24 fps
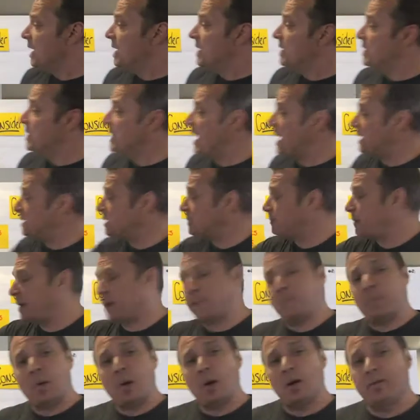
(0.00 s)
that's a big
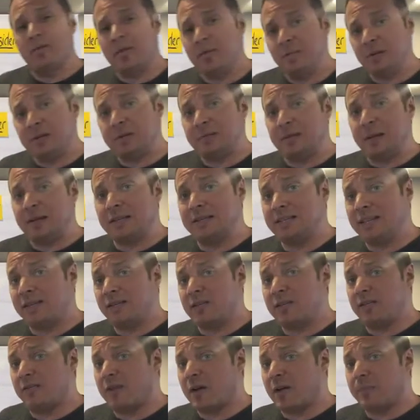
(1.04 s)
part. If I'm going to spend
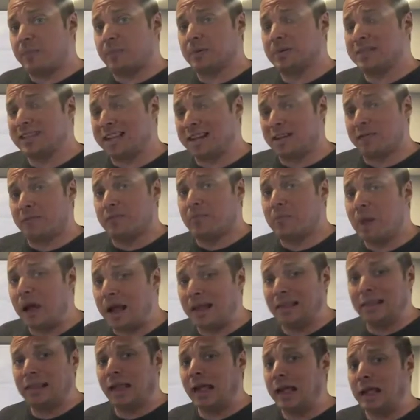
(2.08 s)
75% of my
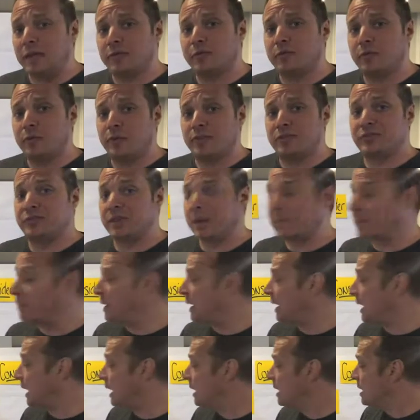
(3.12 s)
life with
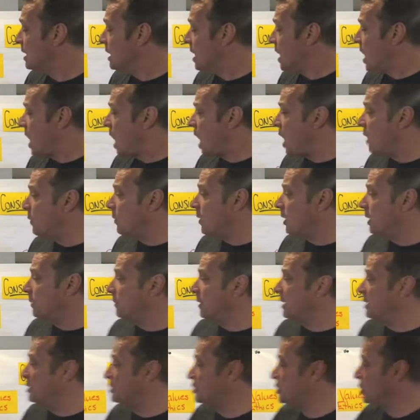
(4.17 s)
somebody, I want to
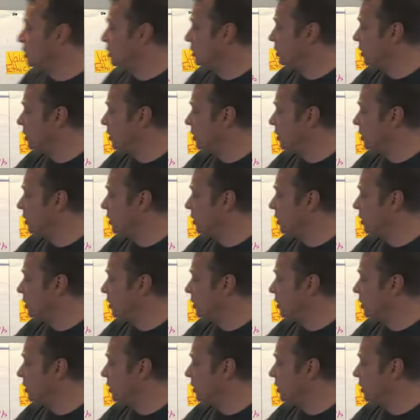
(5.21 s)
make sure,